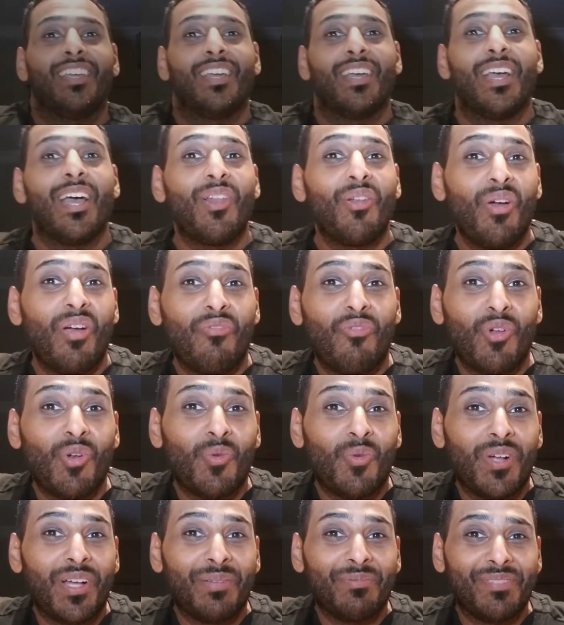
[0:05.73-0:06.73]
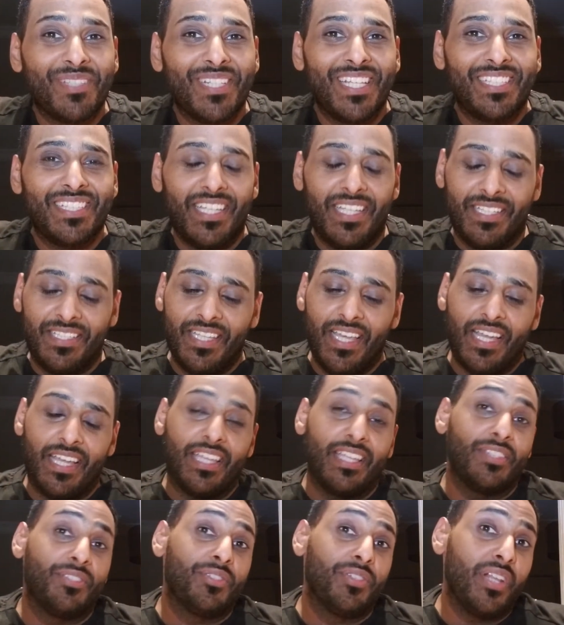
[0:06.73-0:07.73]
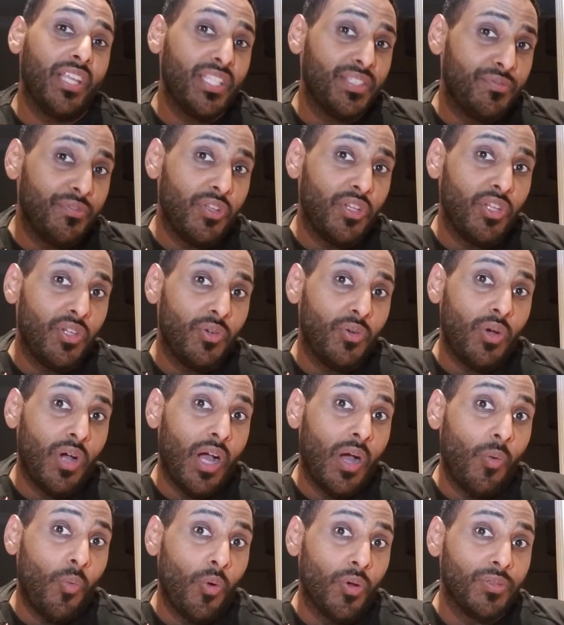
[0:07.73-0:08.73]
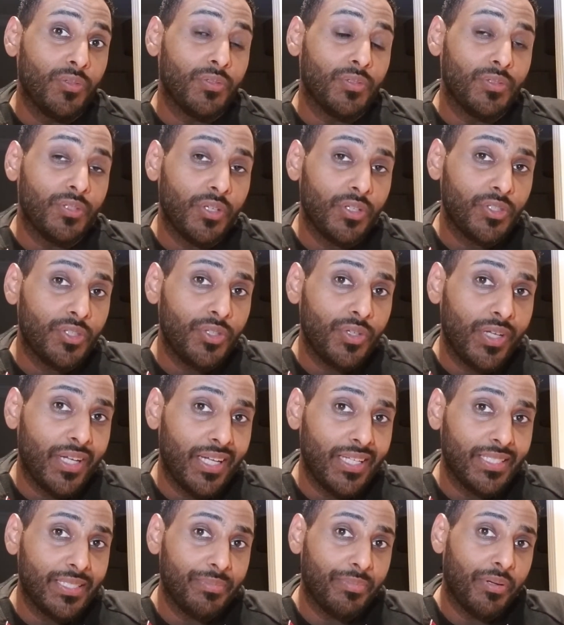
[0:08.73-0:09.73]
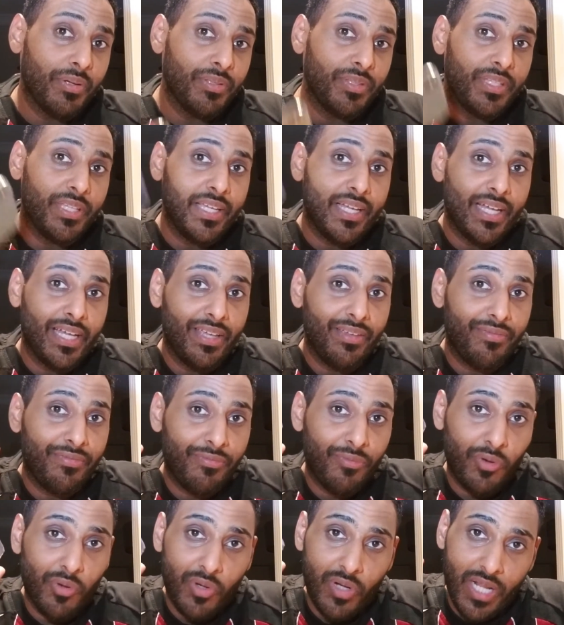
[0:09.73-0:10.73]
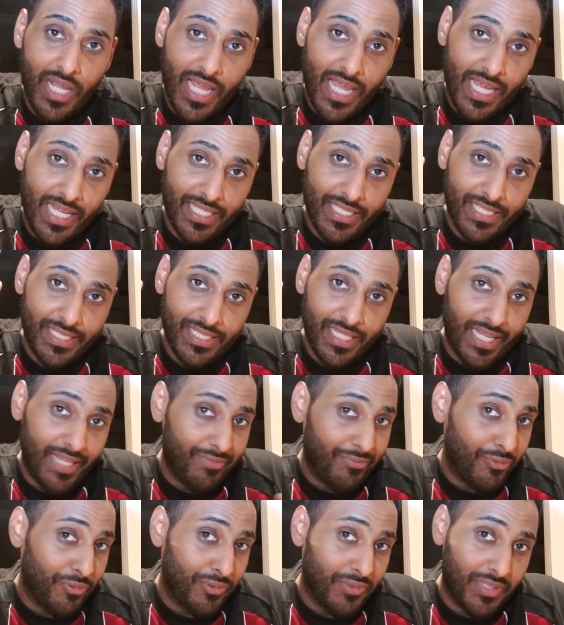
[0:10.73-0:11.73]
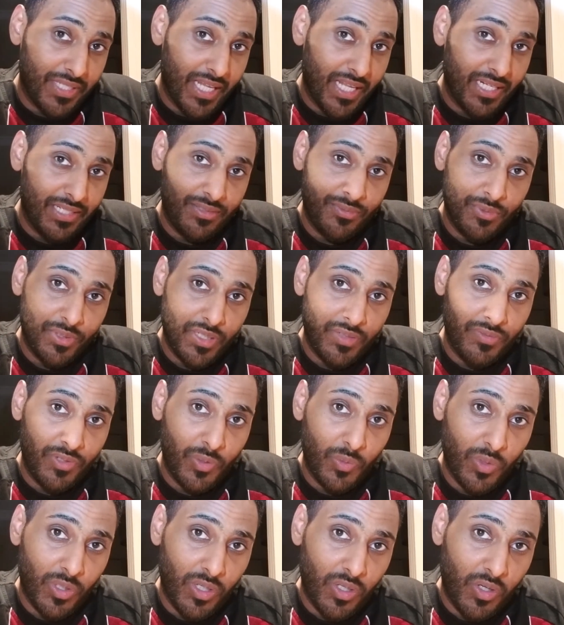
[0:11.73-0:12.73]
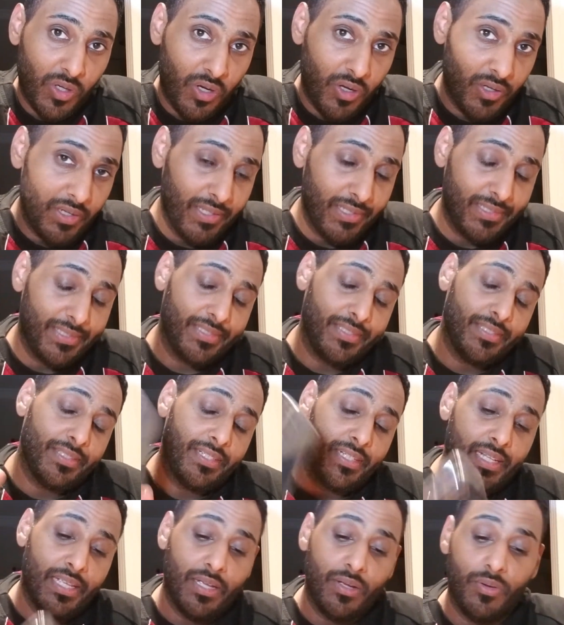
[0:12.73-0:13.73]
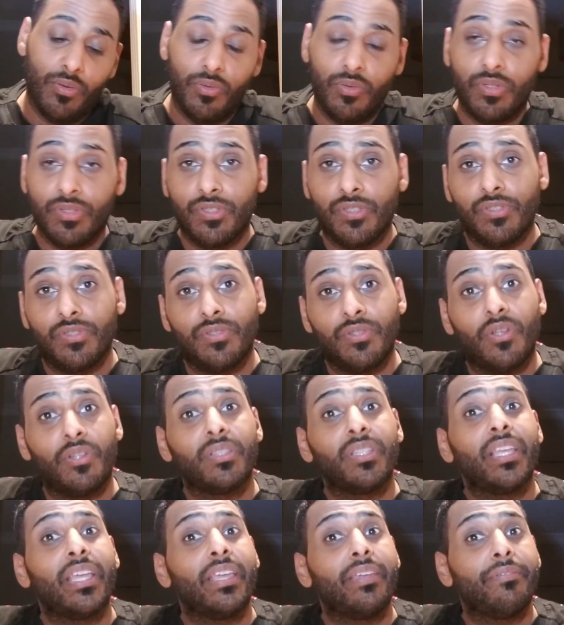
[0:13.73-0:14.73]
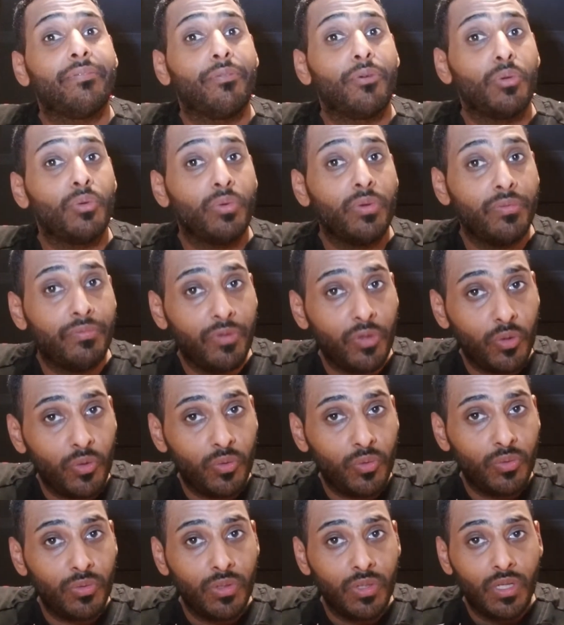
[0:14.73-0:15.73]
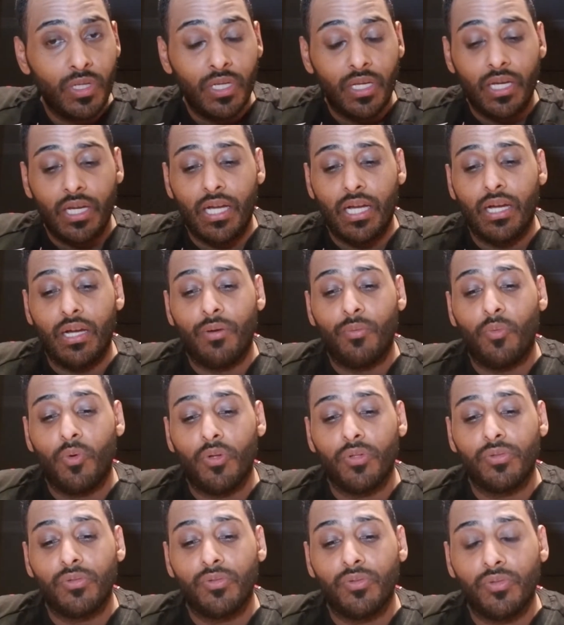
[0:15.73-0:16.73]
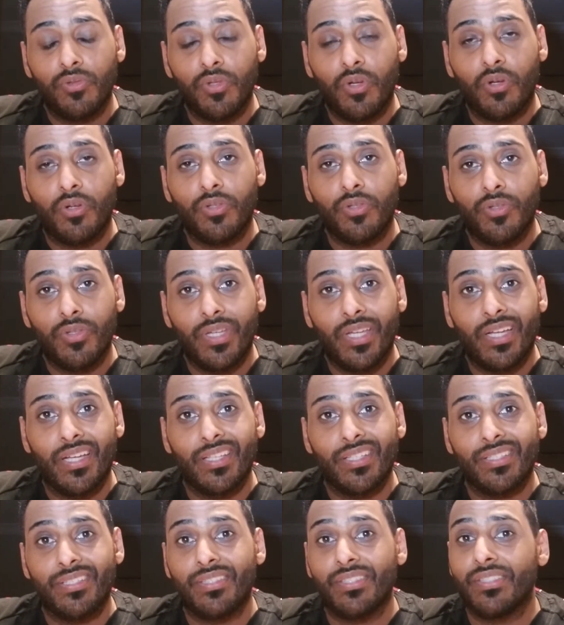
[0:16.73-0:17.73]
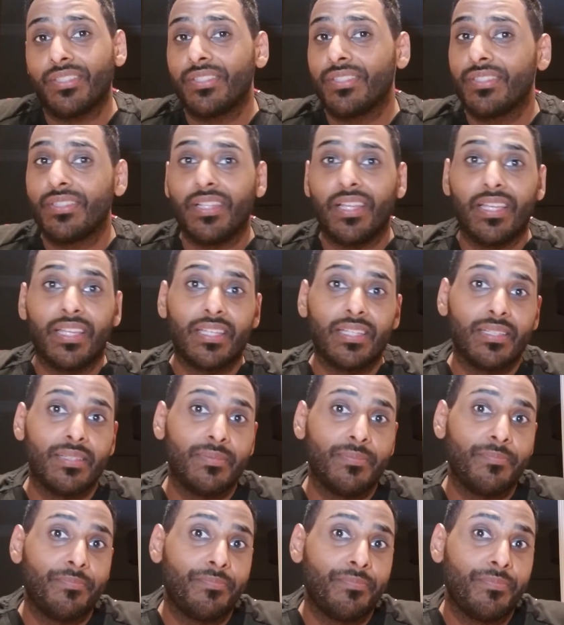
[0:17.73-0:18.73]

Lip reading: Hello everyone, welcome to Late Night Tech. In today's video, I want to talk to you guys about the iPhone X, iPhone 10, whatever you want to call it. Now, this is not a full review. I want to talk to you guys. This is like a